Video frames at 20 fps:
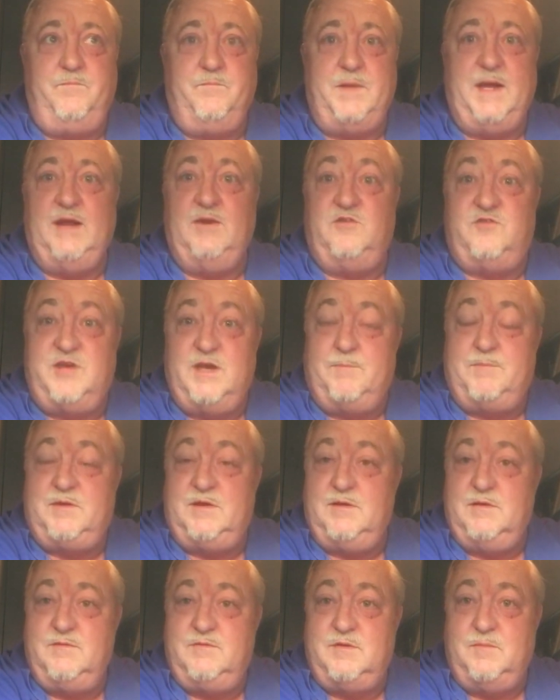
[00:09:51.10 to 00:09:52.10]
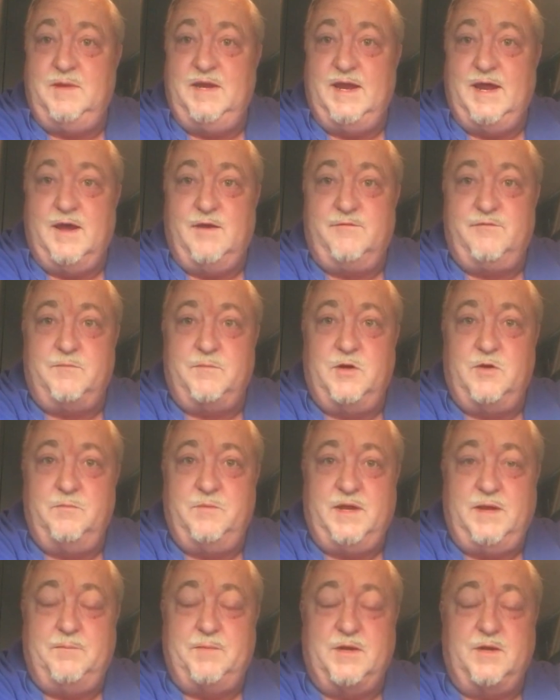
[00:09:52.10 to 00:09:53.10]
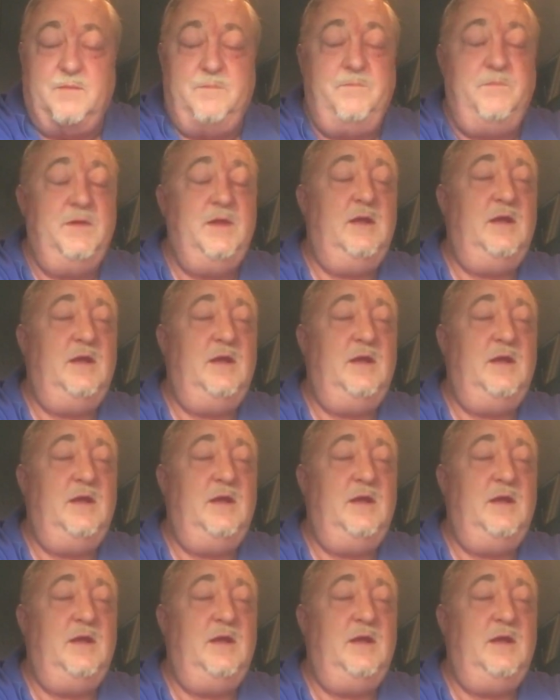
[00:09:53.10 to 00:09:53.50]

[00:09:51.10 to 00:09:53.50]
being shipped to me now from Home Depot.